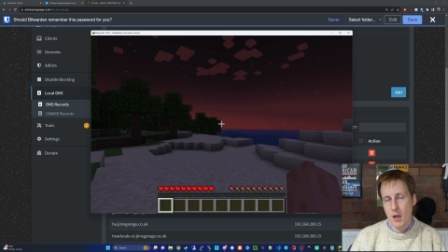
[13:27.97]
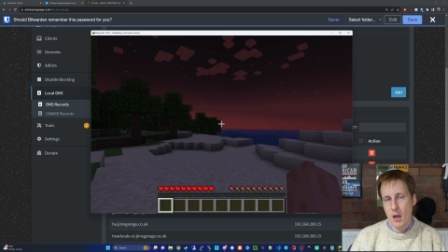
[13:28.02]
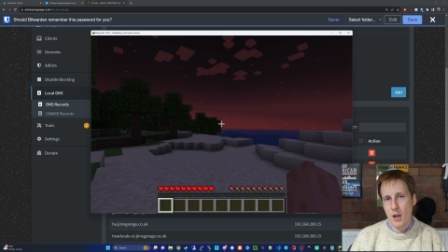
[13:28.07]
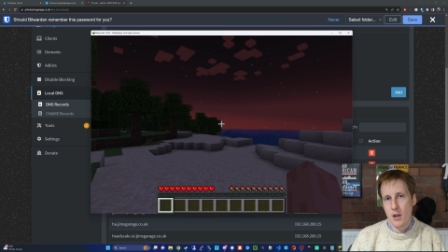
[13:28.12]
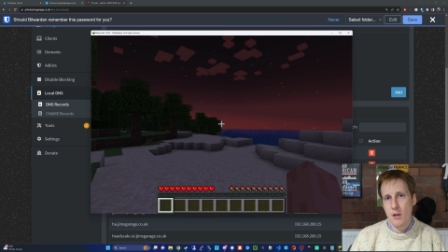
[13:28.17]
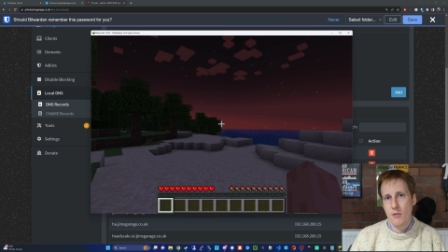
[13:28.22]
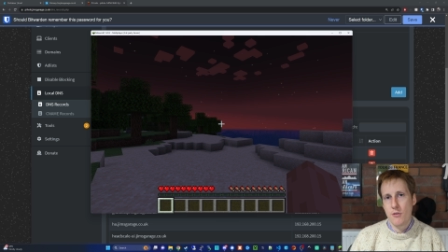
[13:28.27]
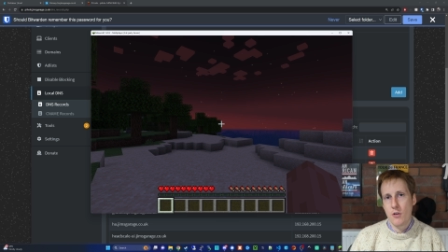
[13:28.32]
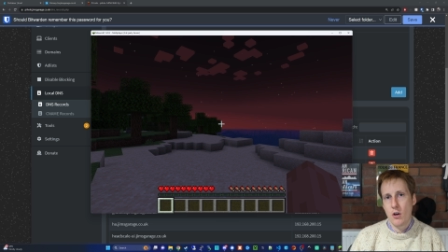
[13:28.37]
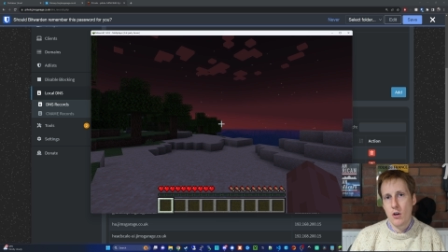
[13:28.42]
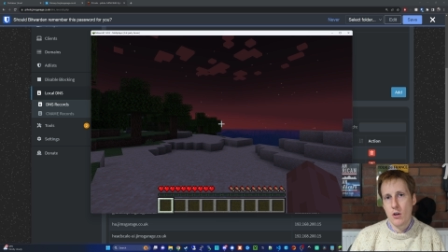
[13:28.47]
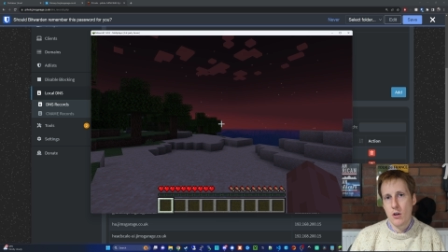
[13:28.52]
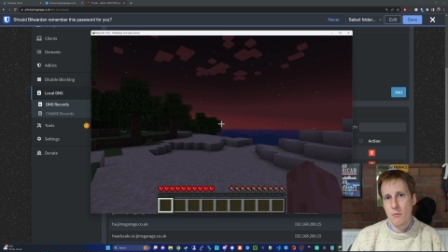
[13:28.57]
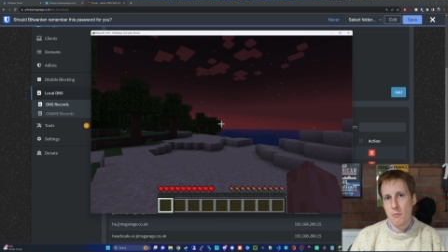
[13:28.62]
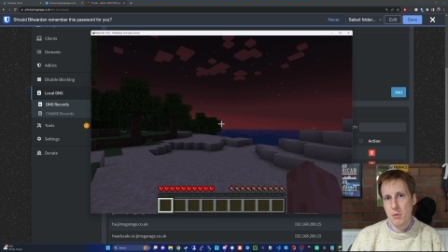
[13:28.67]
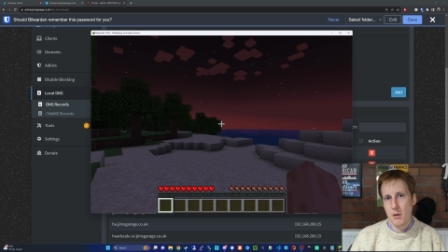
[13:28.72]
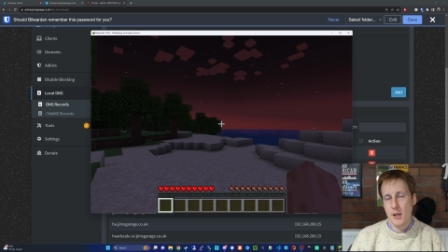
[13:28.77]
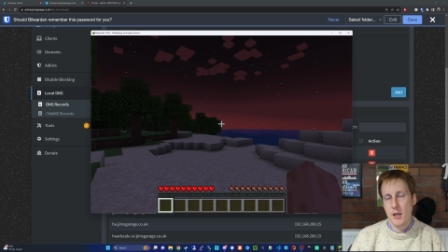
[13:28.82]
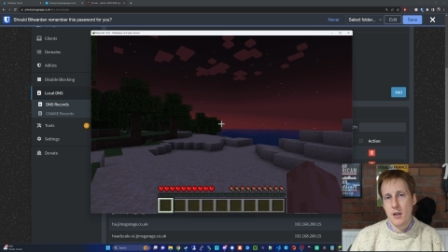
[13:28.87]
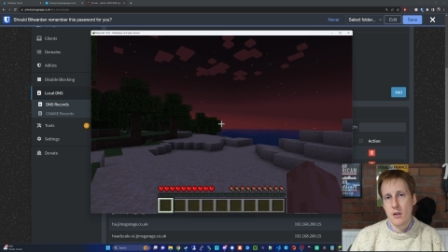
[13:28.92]
and you've got
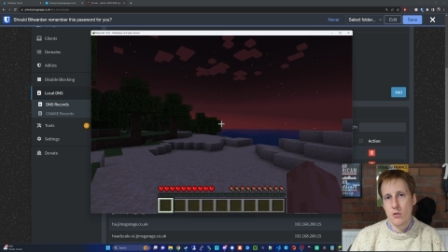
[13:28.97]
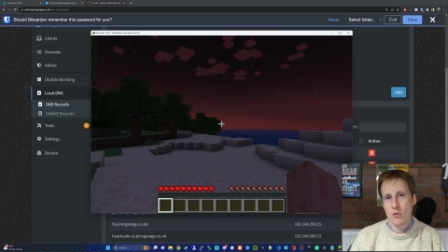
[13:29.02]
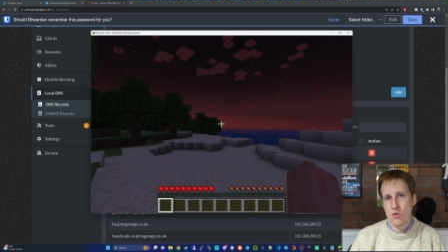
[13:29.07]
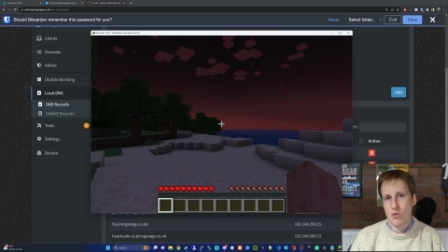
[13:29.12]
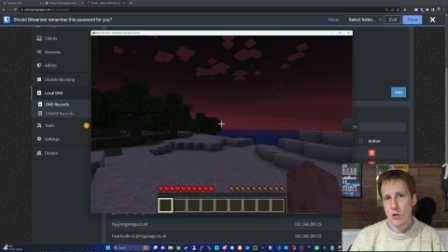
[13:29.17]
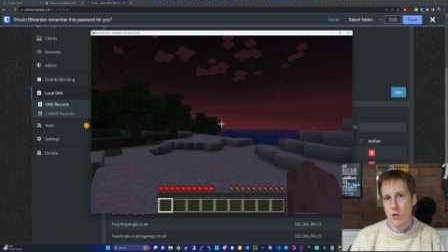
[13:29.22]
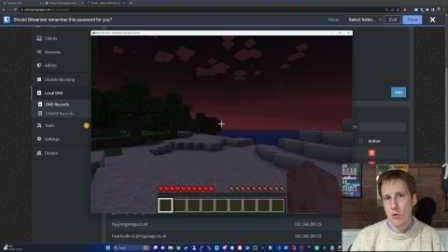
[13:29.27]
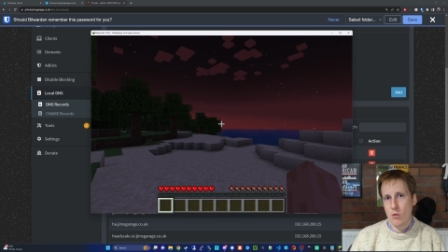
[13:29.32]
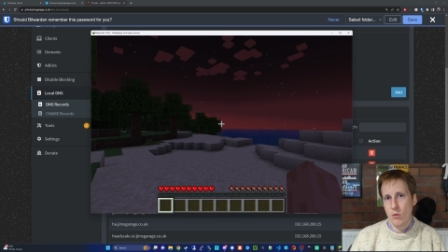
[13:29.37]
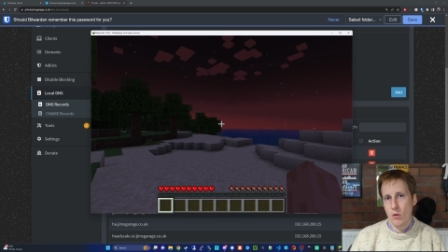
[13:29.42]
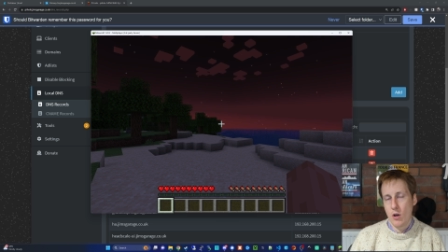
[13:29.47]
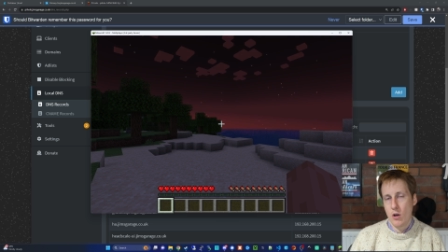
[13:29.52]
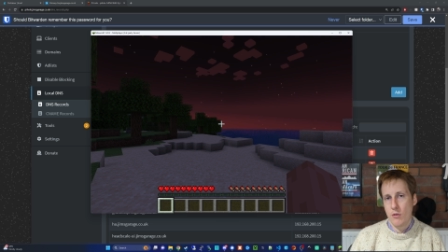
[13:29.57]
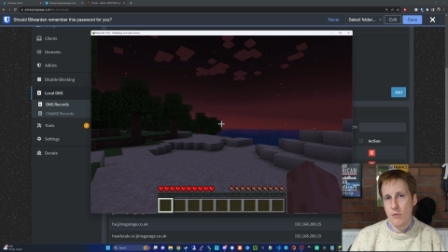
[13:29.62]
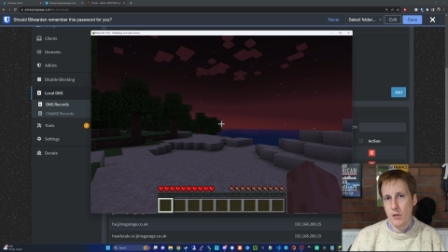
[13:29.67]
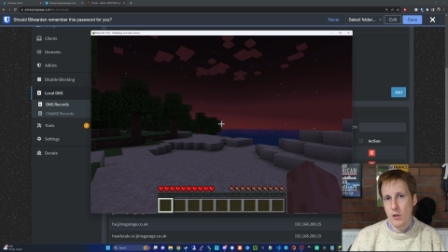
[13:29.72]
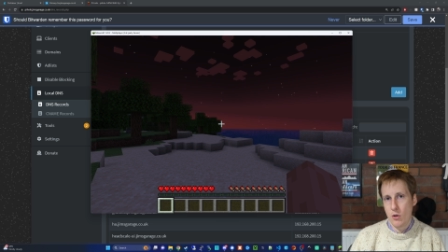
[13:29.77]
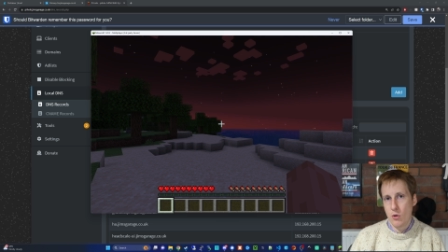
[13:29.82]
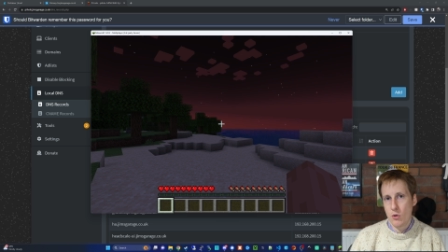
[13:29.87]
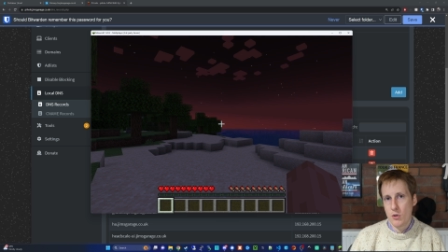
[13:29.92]
complete control
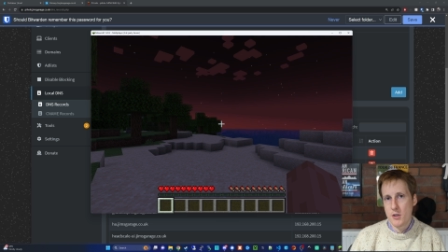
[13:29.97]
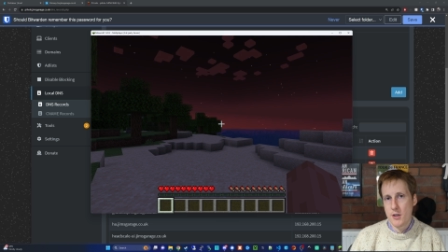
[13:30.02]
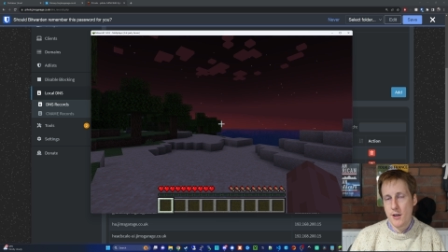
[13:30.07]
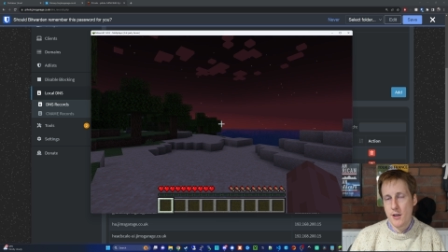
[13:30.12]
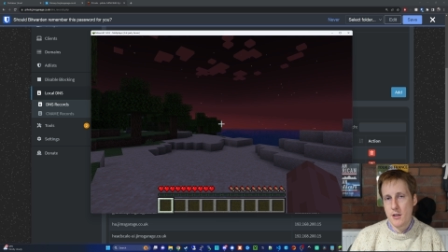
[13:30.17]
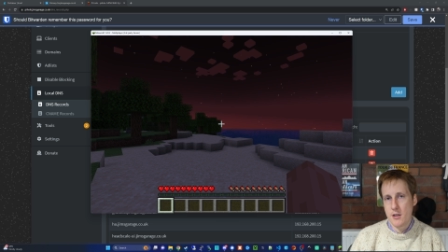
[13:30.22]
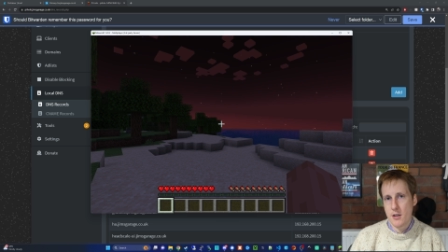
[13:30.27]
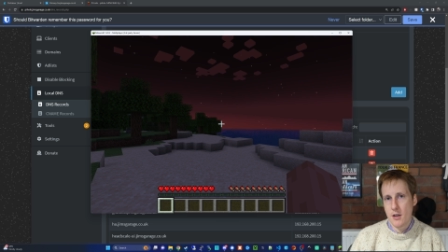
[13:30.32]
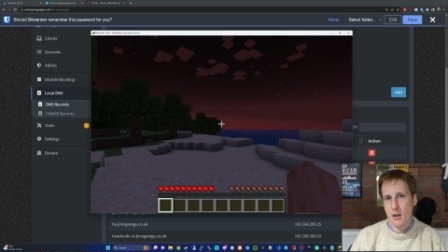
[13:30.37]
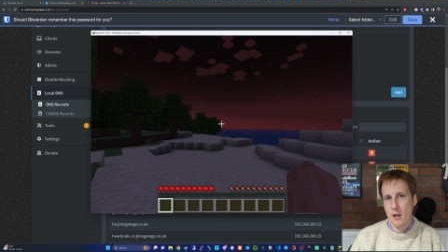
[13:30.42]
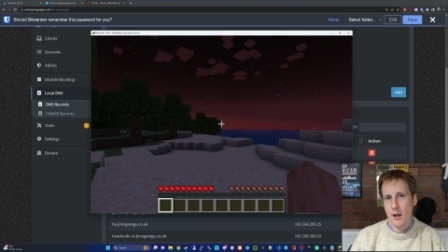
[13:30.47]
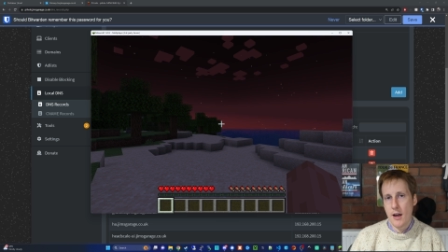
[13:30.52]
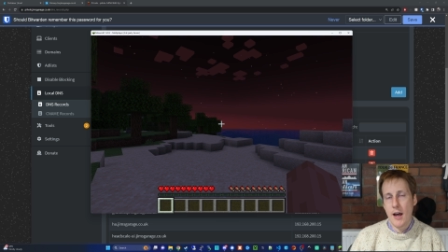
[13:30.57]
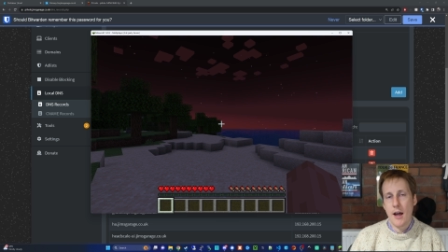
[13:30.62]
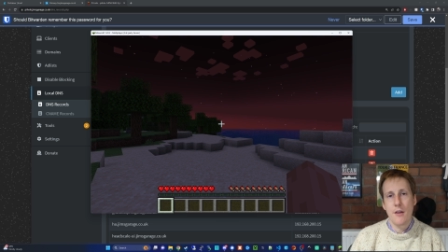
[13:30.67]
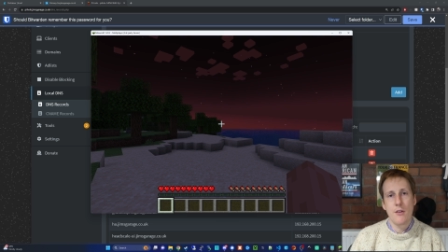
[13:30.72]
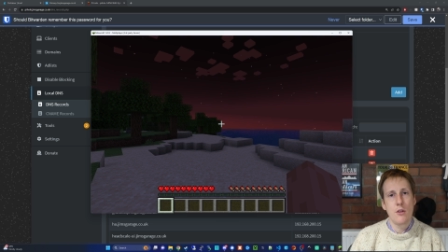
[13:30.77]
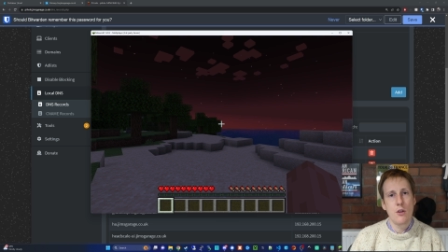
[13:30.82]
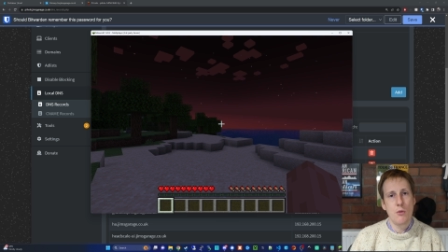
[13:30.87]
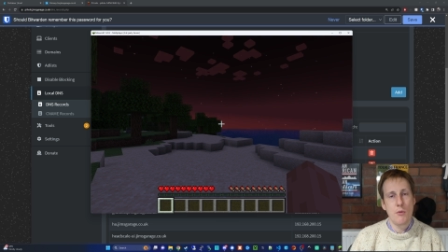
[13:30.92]
over your data
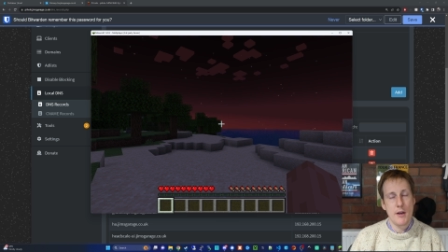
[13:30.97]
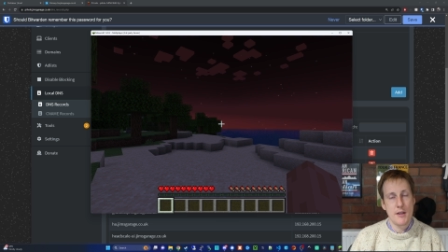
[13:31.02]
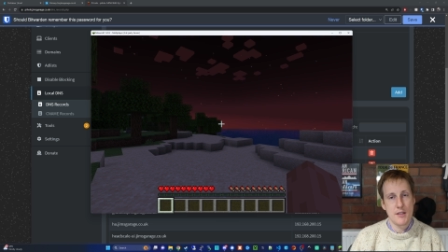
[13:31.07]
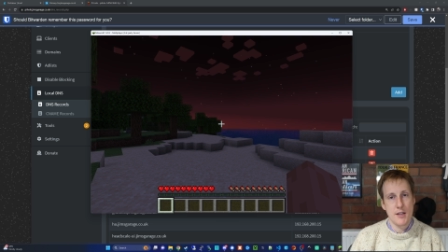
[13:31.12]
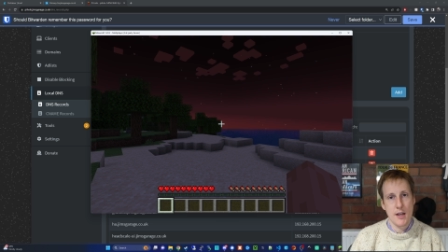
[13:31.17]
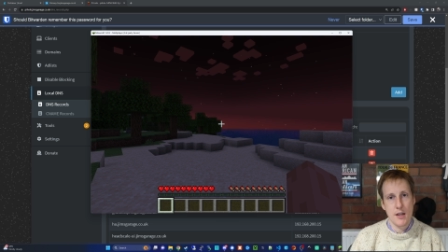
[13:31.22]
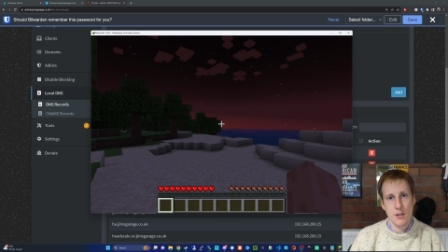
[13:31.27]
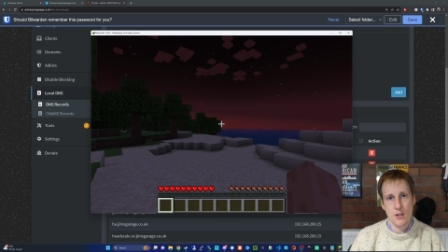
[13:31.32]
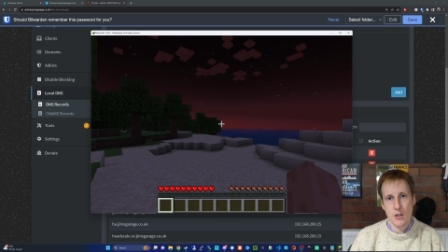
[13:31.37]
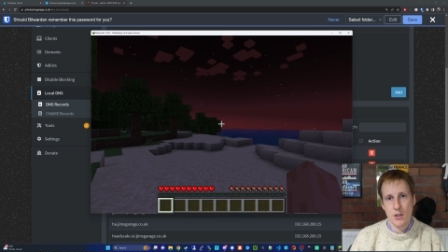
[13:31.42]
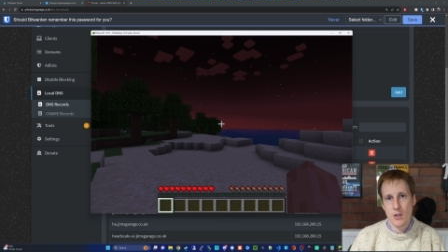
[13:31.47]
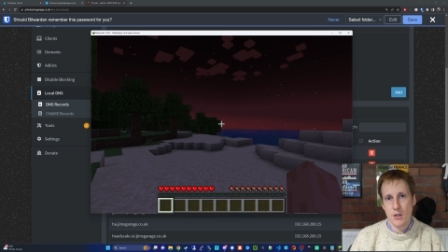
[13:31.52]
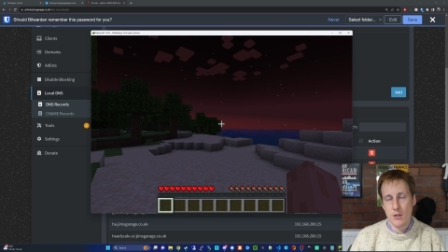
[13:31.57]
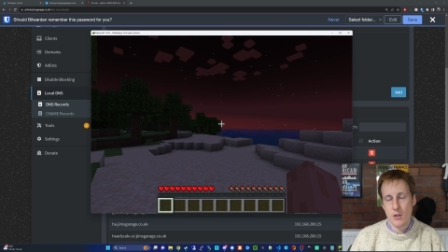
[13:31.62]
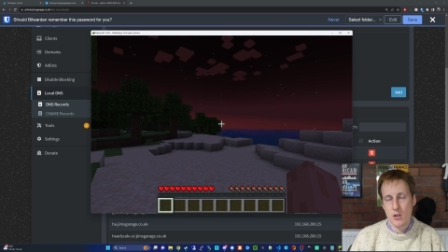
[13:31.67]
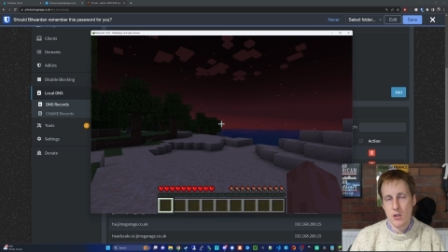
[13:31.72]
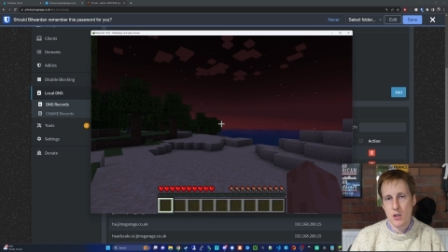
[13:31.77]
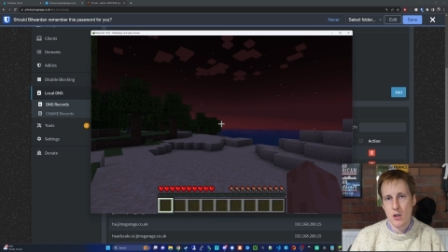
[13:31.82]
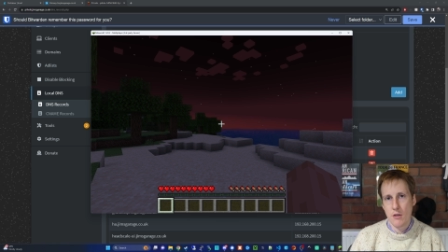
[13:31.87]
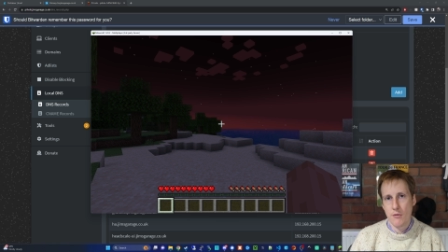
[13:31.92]
and who has access to
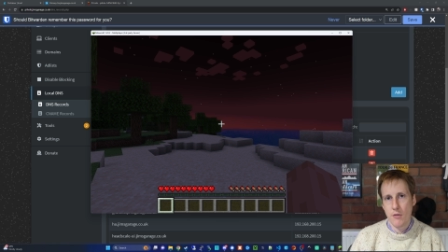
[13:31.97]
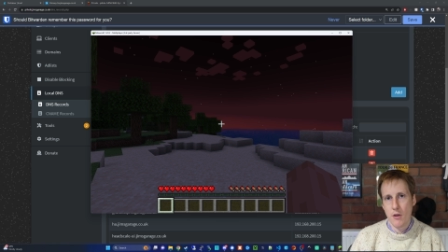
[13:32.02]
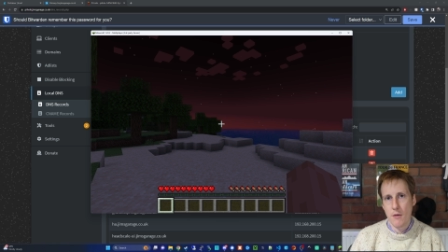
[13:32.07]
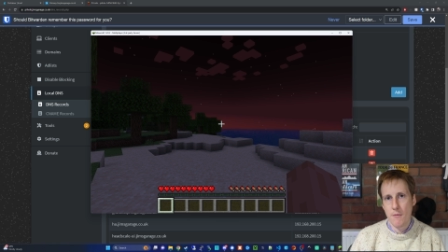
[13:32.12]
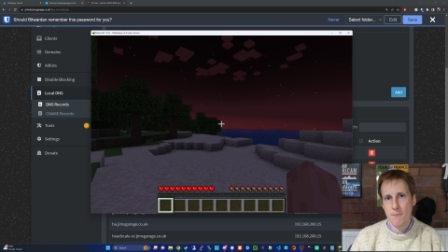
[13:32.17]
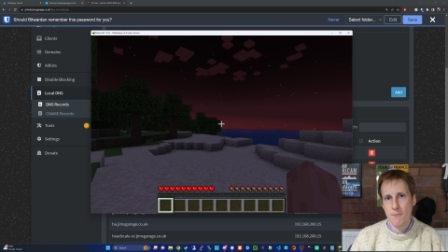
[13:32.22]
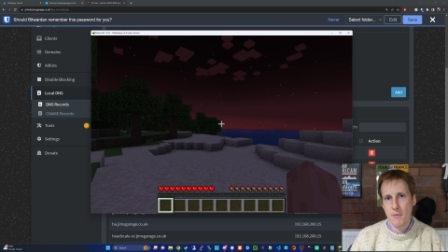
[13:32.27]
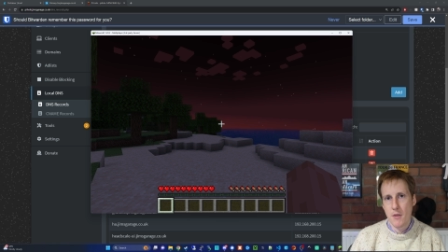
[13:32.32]
the server.